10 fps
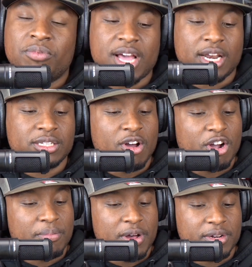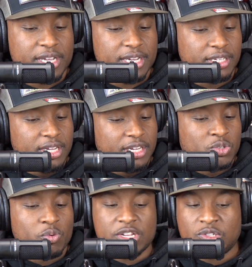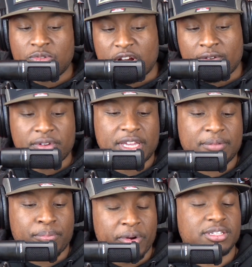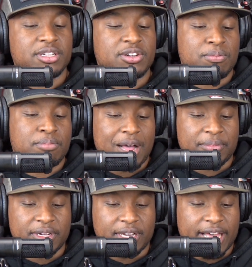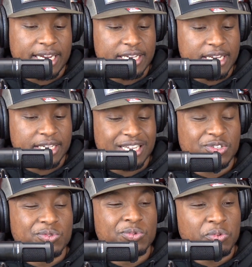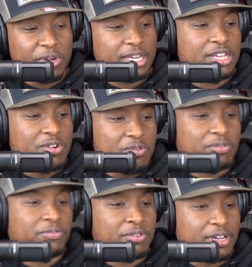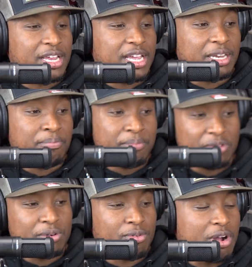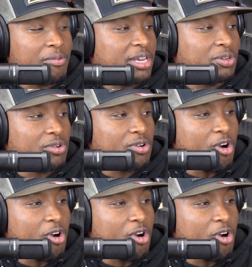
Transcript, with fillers: we got to talk about this. 2012, we get President Obama elected. Did you really go in front in the middle of Broadway and do a